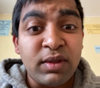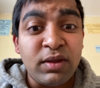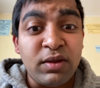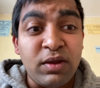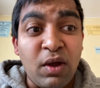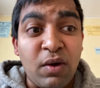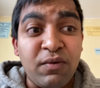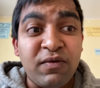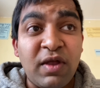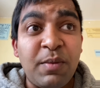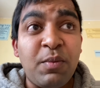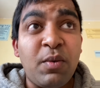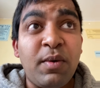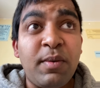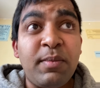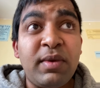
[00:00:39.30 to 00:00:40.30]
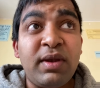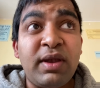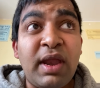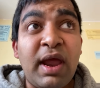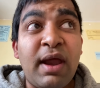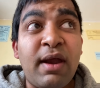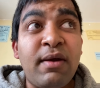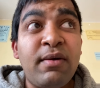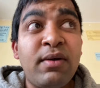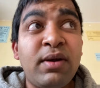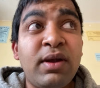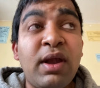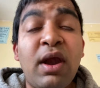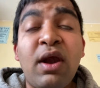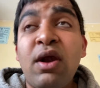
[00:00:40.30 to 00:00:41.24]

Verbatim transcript: those type of women there that